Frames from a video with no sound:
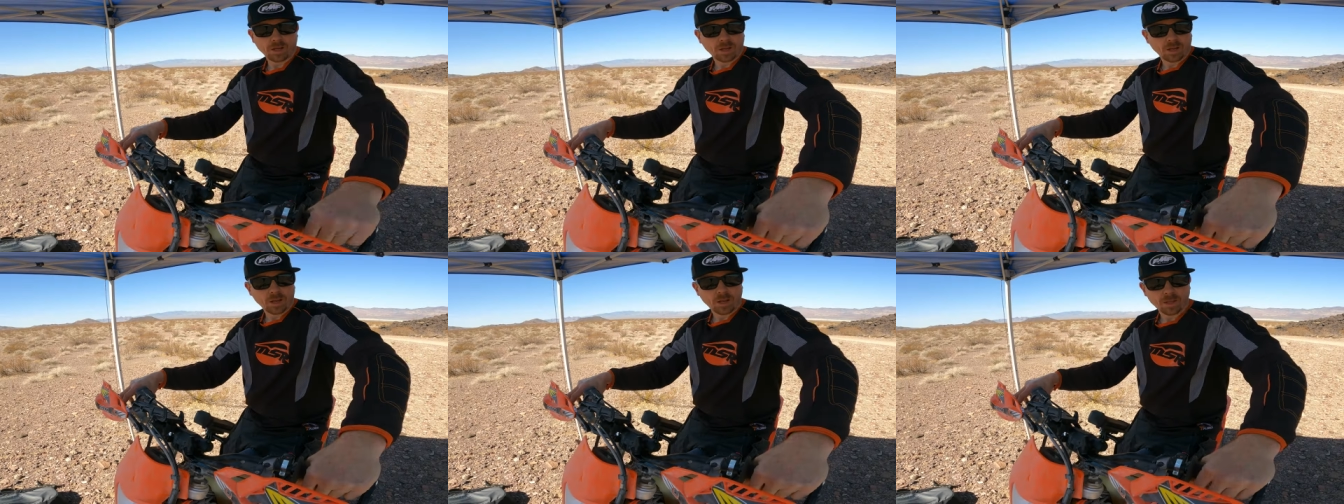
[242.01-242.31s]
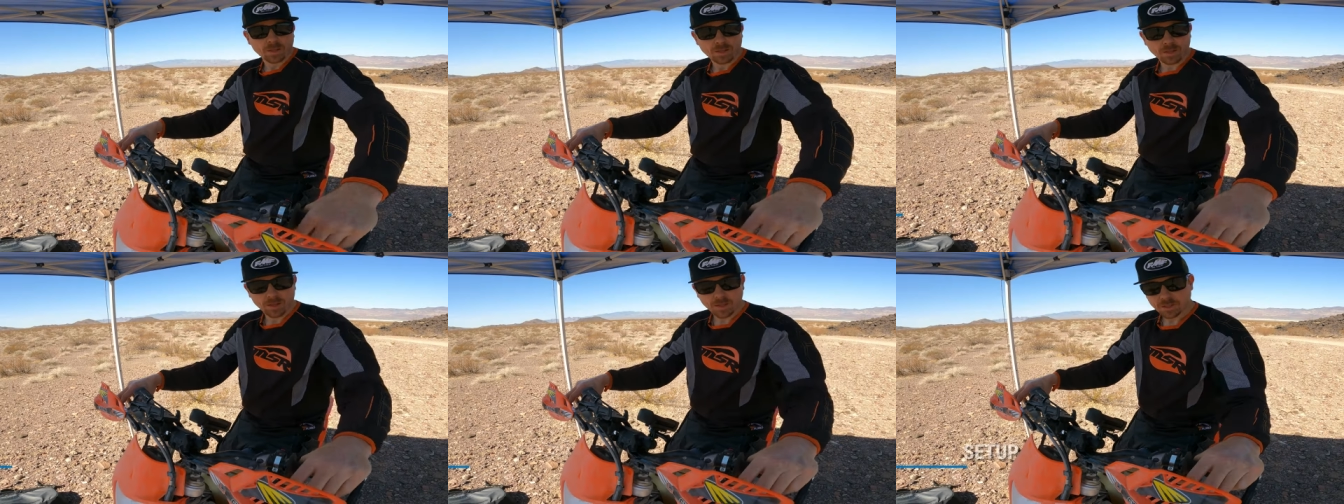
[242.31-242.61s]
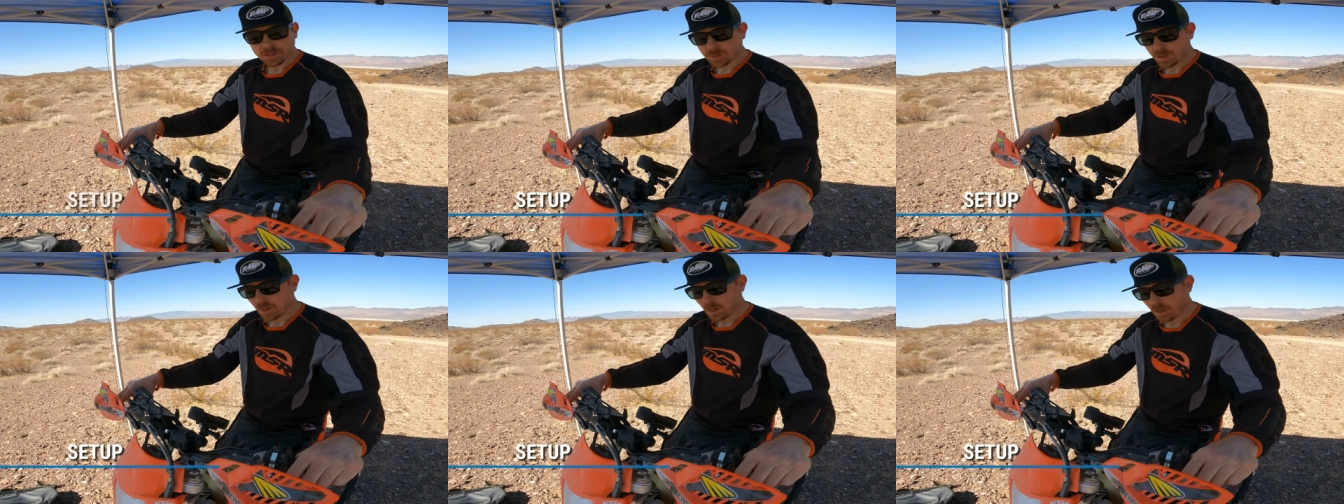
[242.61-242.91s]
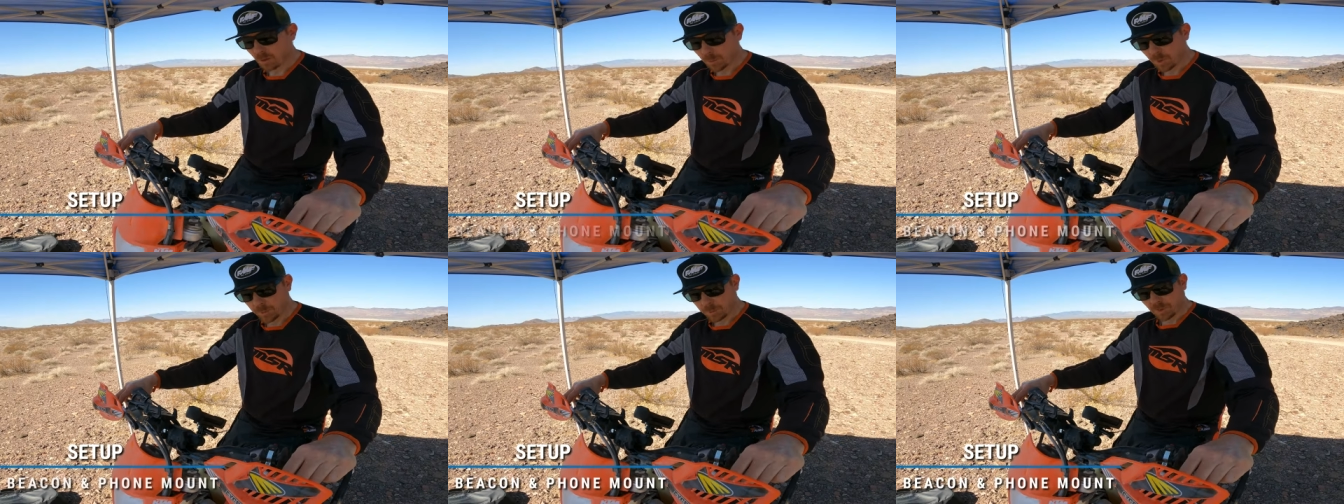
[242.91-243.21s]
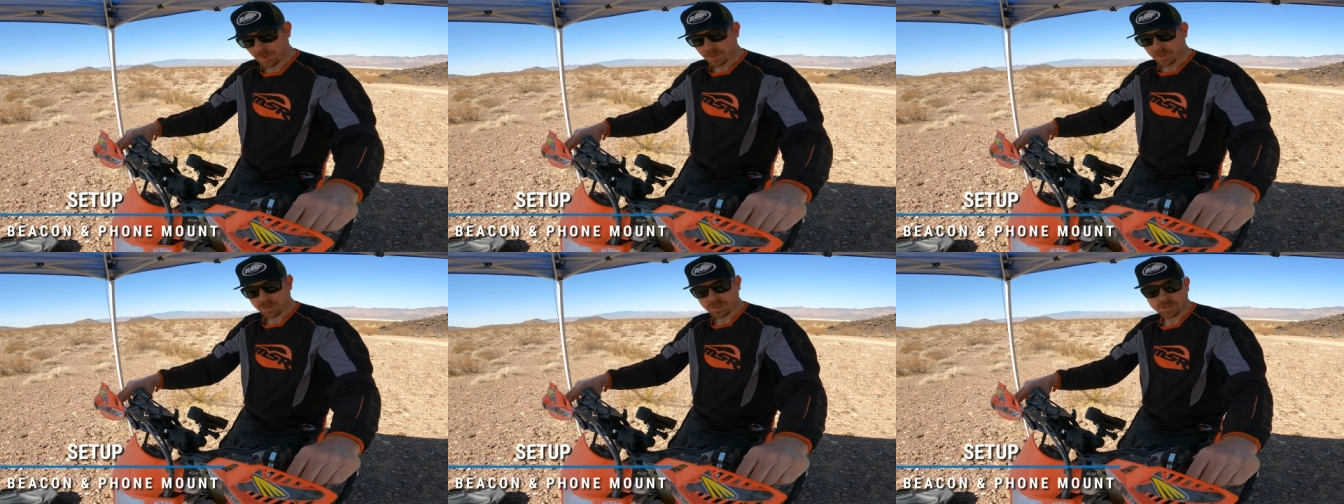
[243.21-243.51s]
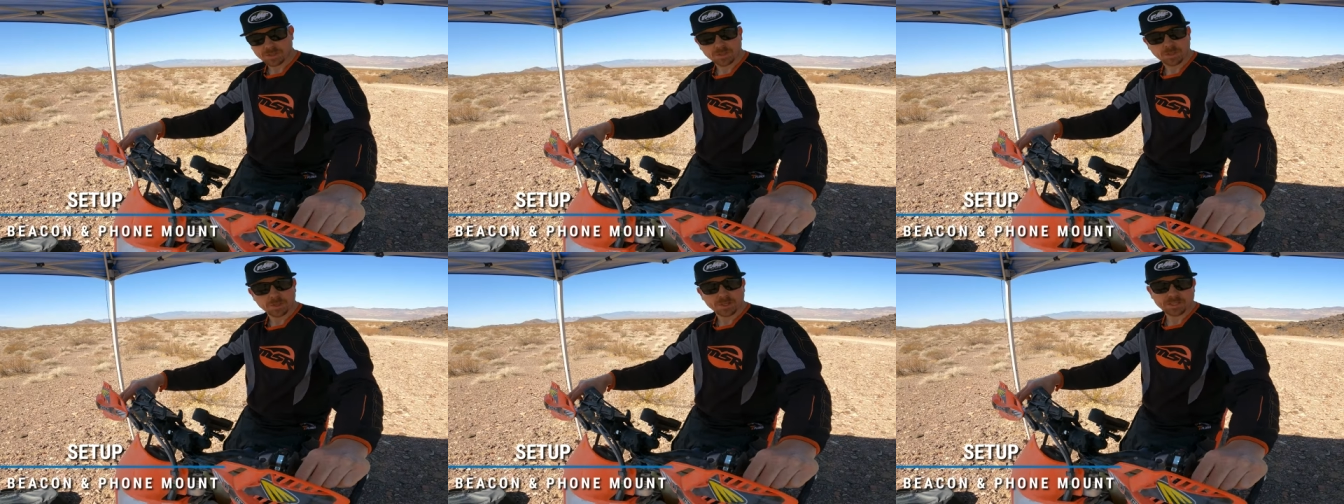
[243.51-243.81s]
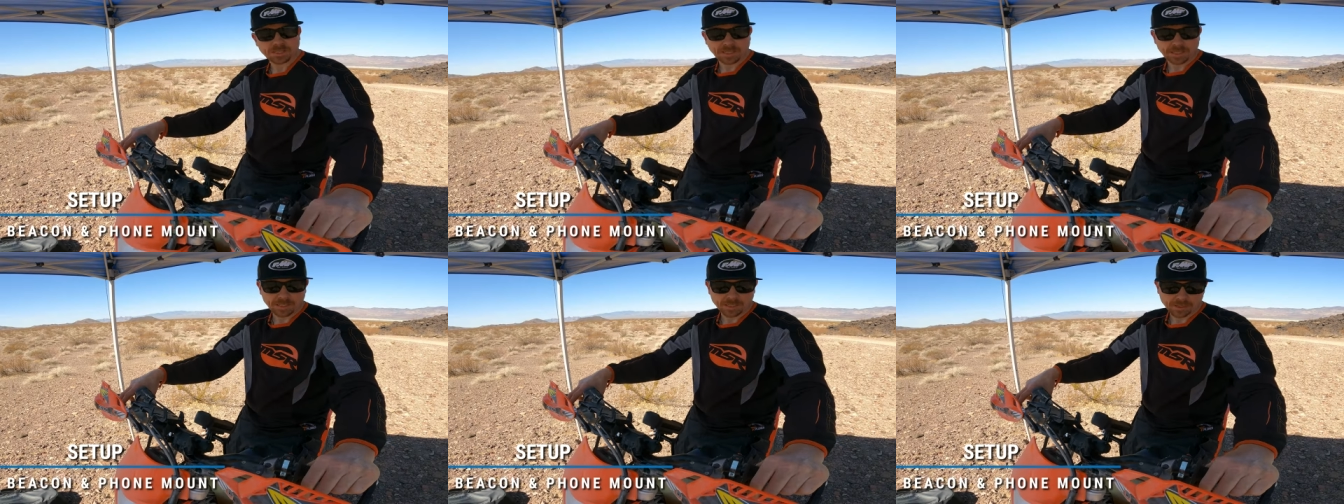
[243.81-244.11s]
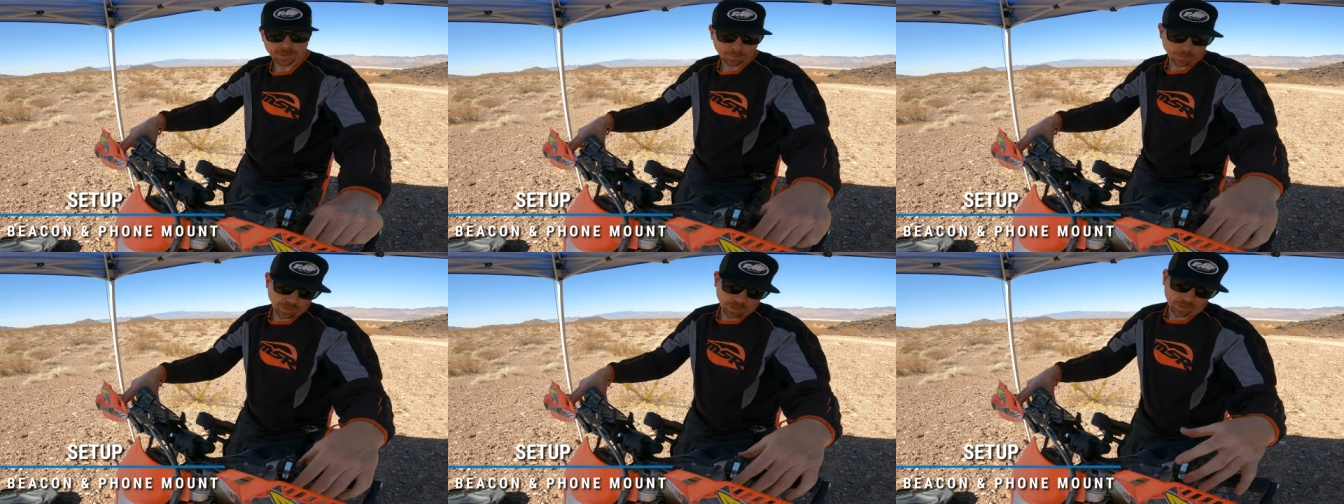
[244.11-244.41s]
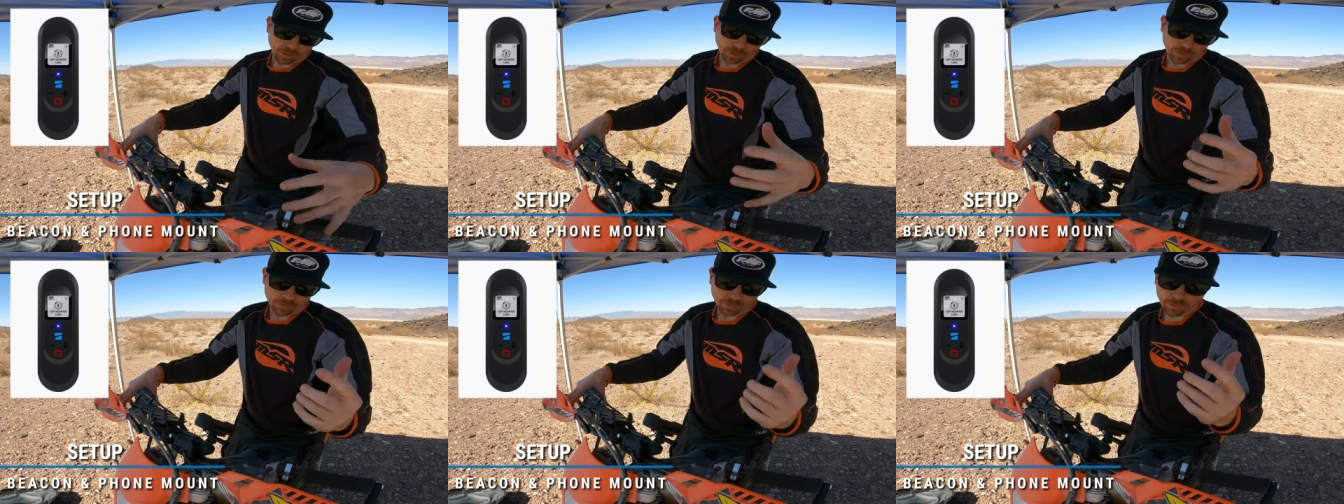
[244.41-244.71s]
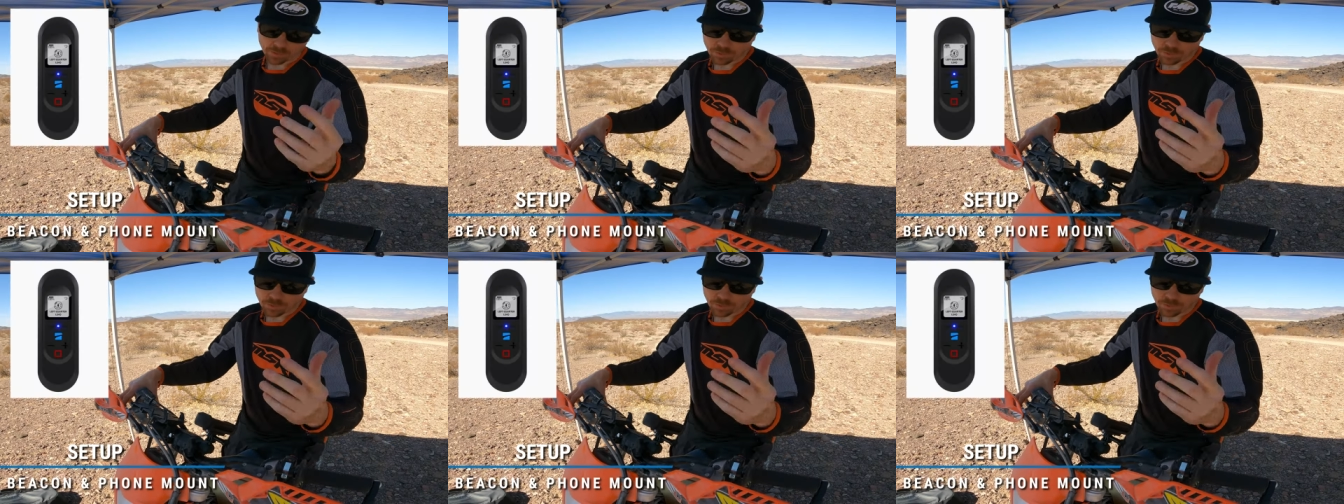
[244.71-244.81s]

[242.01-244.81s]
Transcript: Okay, and the next item I'm going to discuss is the beacon.